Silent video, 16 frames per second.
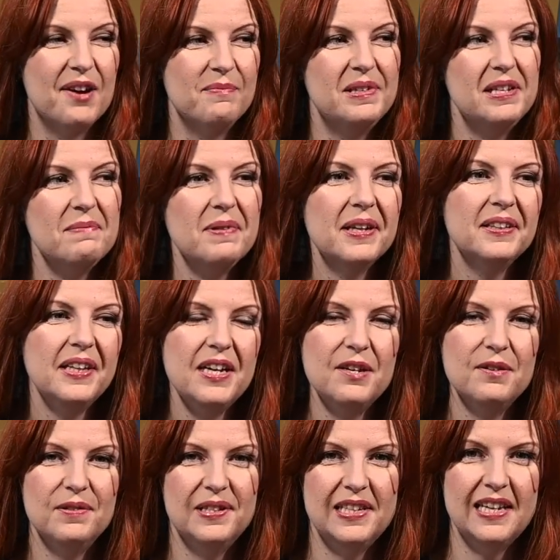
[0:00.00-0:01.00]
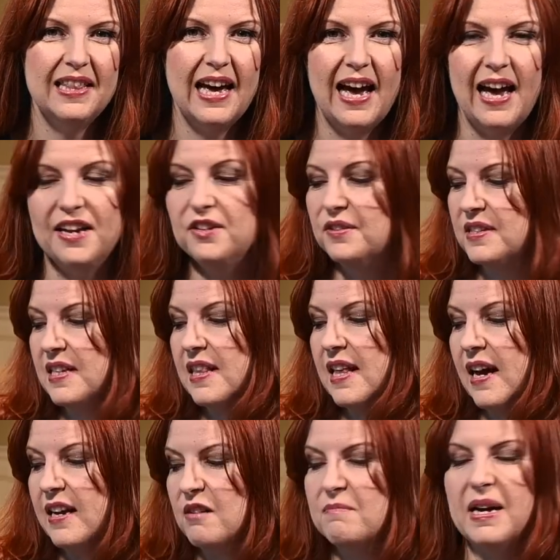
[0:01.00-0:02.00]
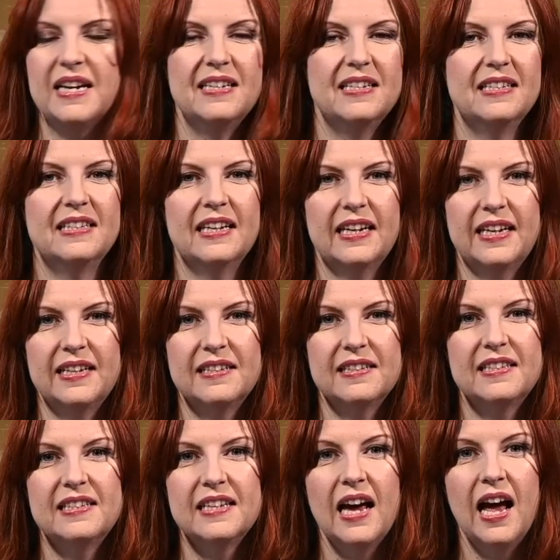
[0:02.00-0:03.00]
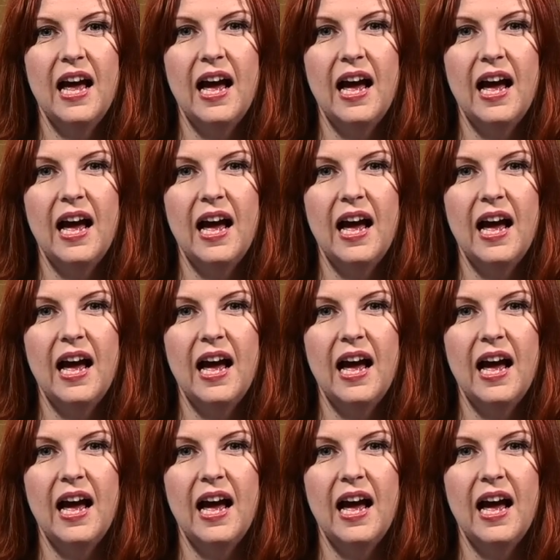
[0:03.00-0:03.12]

Typically you see that, and you'll see that in my designs.